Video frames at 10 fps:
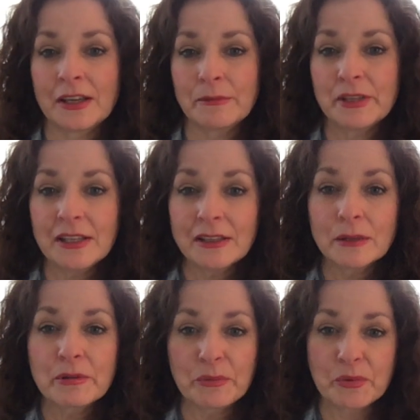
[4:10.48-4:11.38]
healing
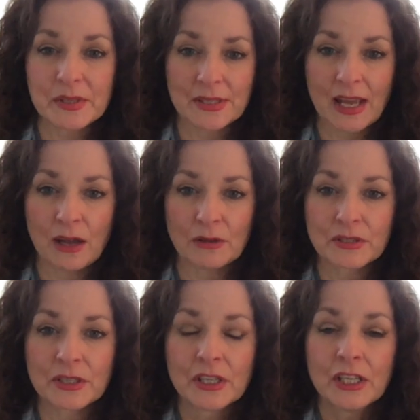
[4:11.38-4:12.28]
people with
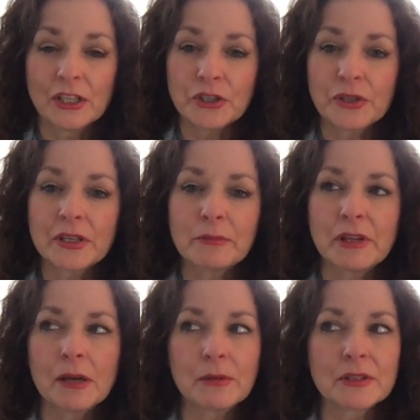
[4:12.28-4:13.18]
sound. You're going to
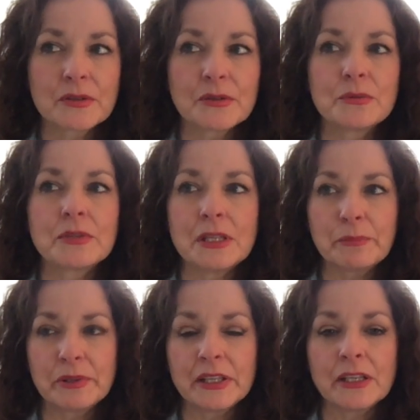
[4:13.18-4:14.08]
be able to
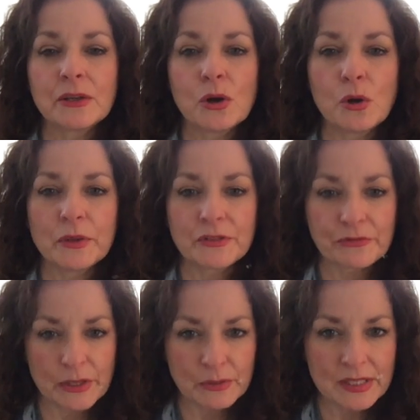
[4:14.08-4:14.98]
deeply know what the
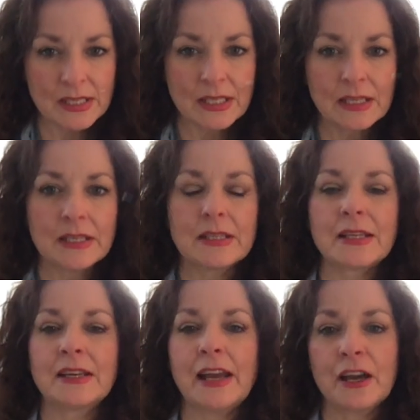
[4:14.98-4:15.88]
frequency is
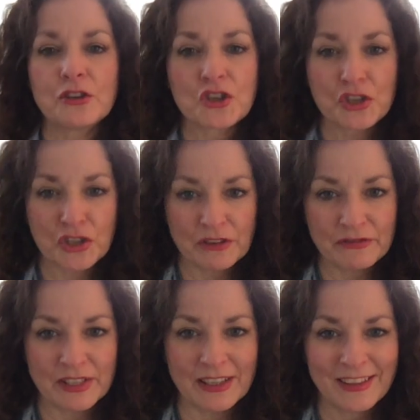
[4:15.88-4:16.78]
and how to
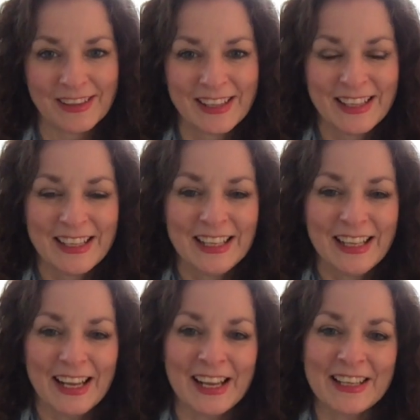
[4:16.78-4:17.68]
shift it.
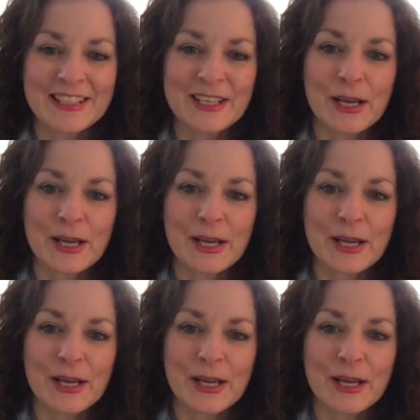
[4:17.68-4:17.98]
And